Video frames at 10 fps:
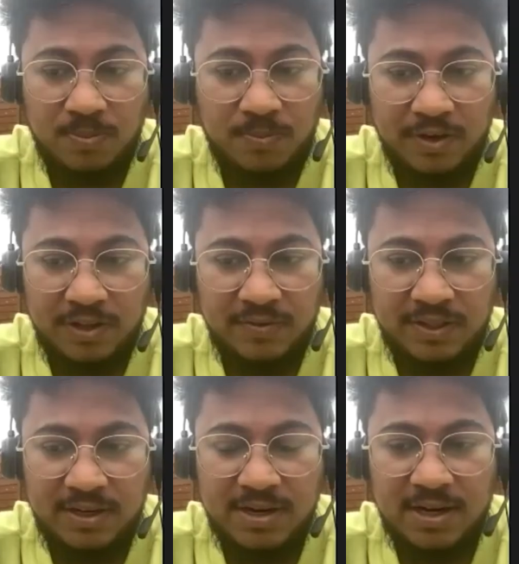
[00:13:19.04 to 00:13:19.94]

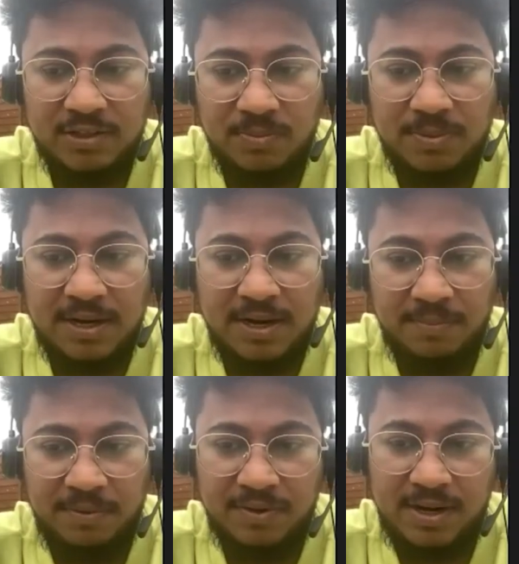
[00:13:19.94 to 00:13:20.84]
With regards to part
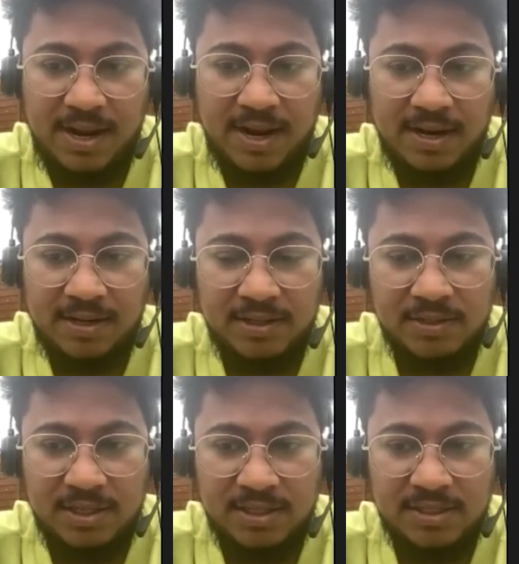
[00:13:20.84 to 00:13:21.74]
time, even I had this
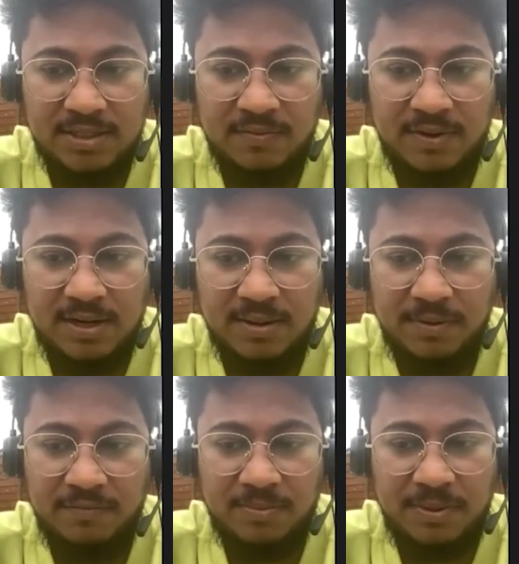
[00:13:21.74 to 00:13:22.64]
concern while
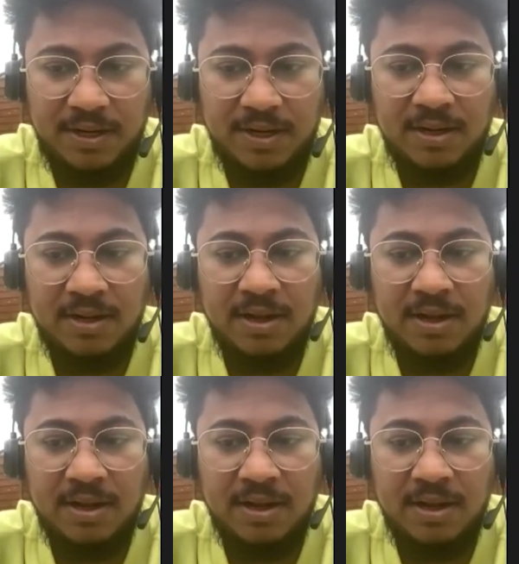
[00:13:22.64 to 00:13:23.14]
coming from India.